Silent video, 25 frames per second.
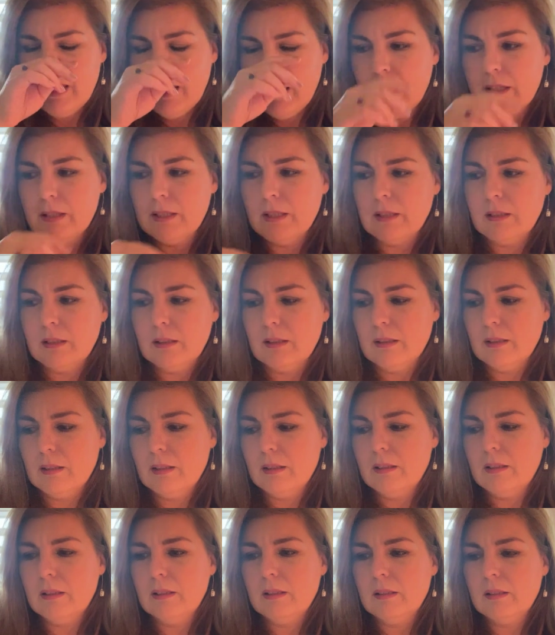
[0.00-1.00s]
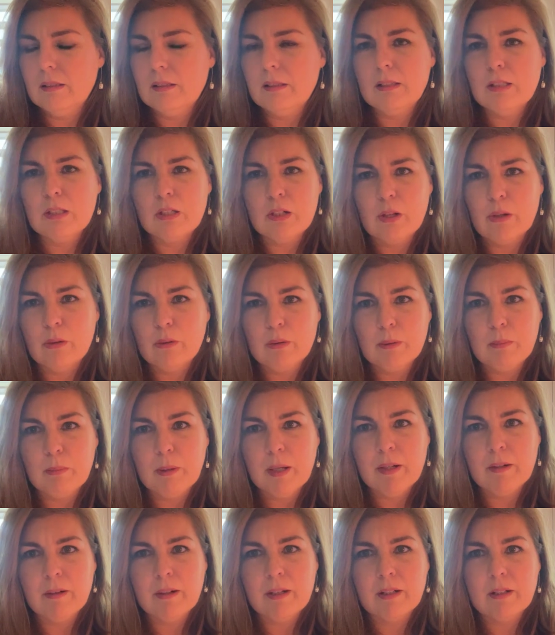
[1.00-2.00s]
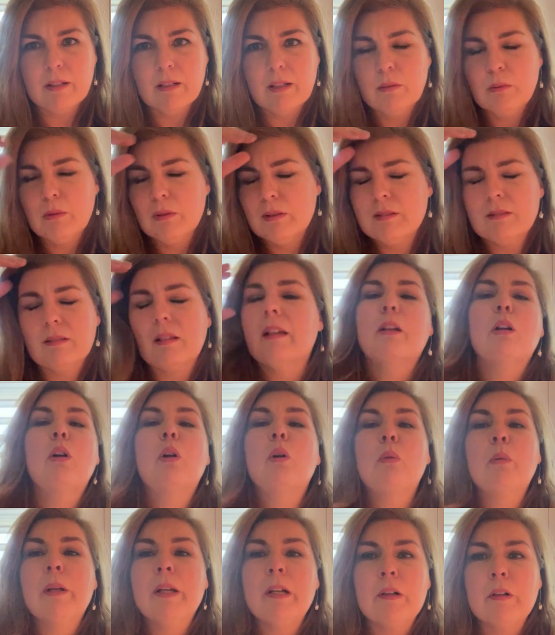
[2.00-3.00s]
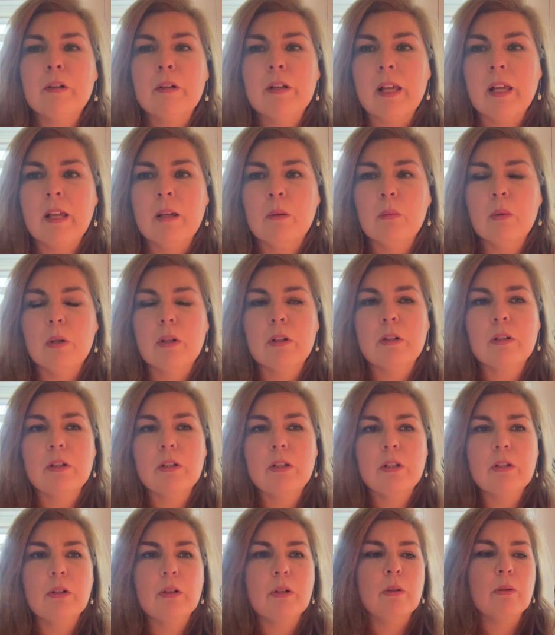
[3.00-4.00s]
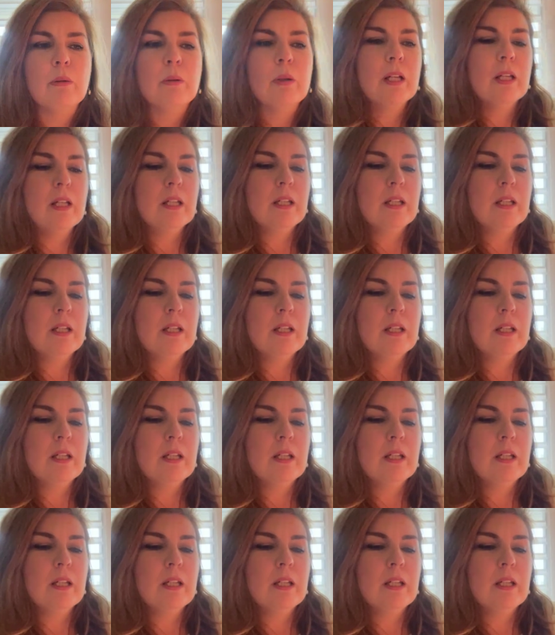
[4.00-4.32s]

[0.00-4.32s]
and then, you know, the parent, it was like career day where, you know,